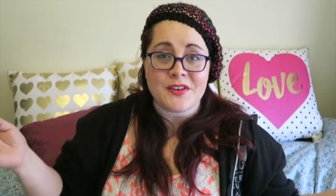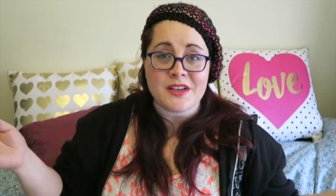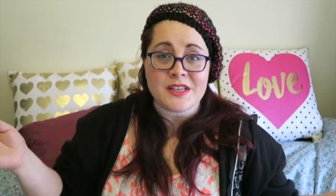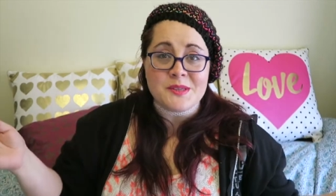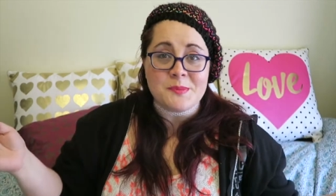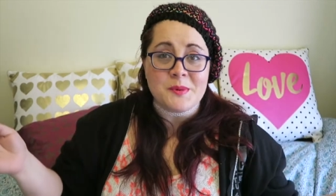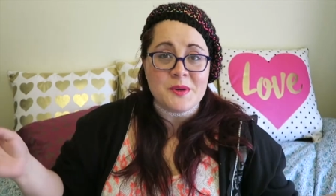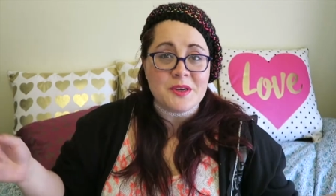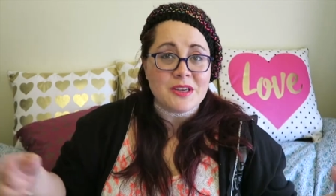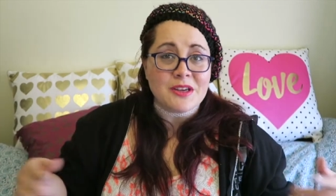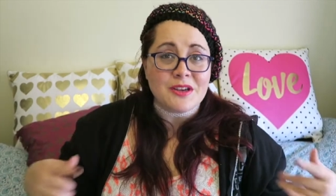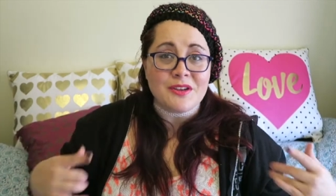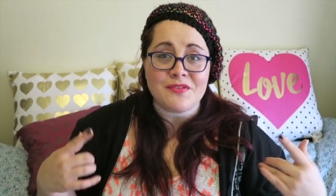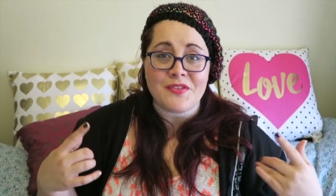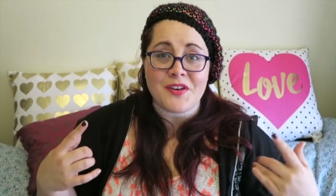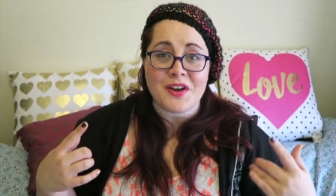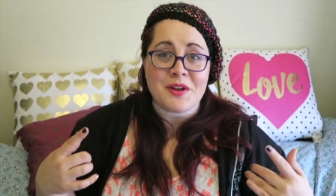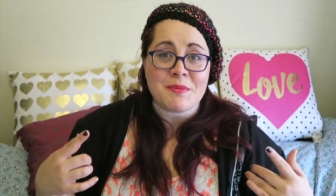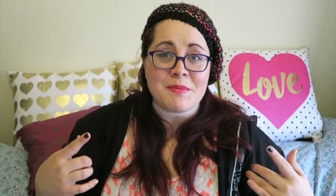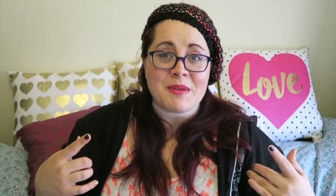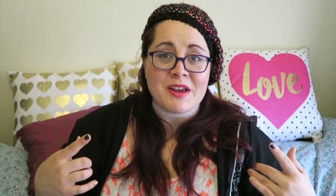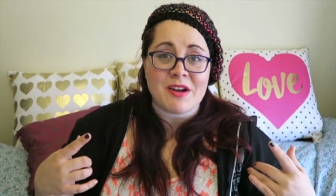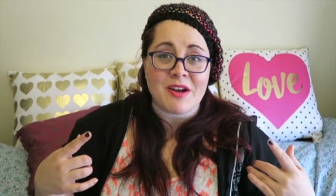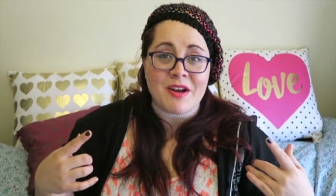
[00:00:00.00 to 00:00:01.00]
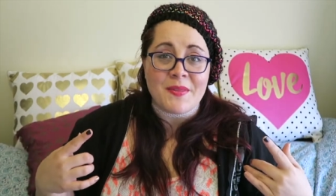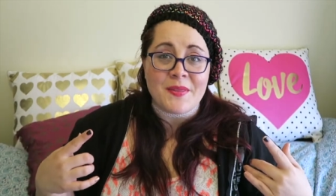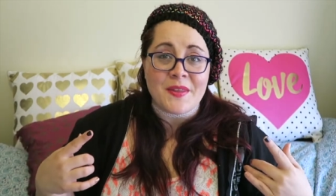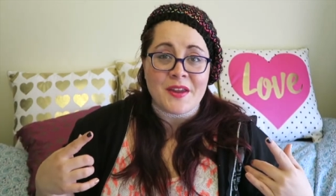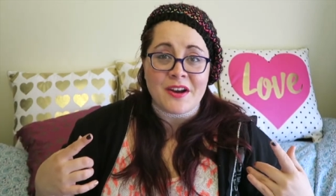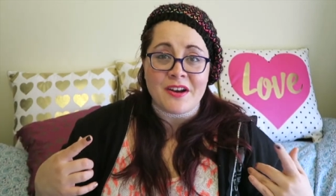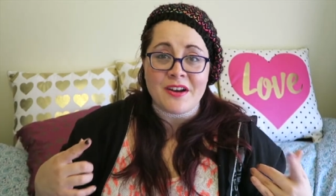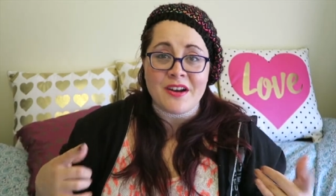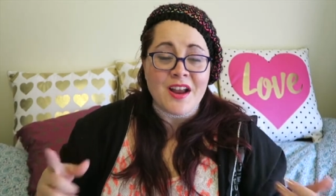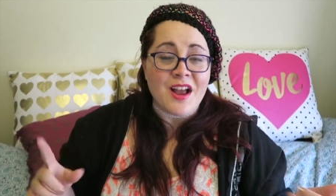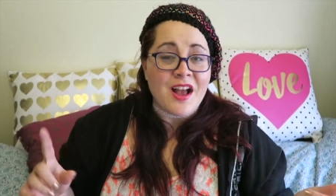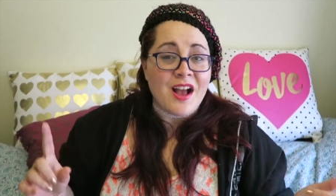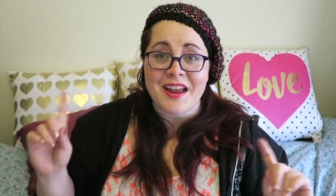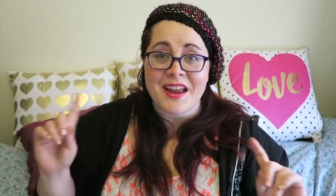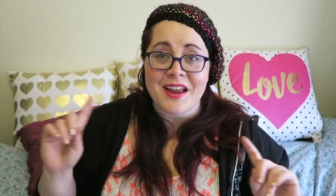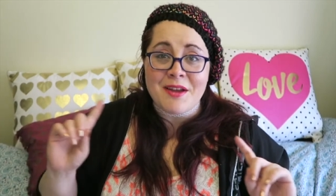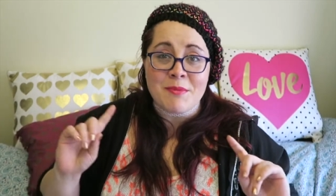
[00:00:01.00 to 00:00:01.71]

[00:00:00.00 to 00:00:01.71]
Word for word: of Facebook, you can find me on there. I